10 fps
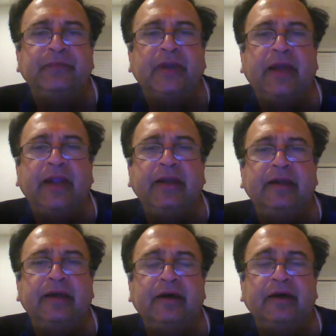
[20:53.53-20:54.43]
And
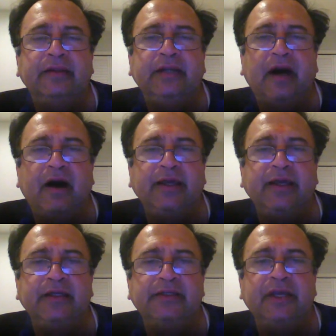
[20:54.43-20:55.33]
the I
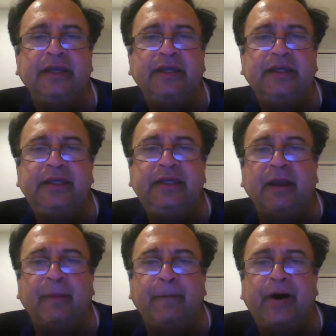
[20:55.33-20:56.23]
is E
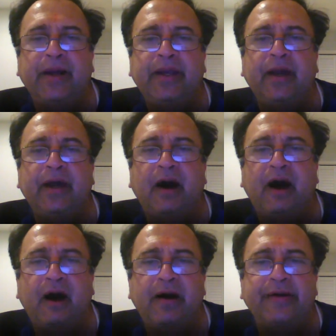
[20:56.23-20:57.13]
by
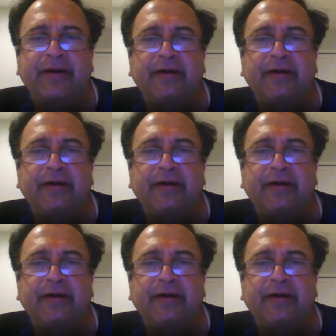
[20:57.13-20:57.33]
R,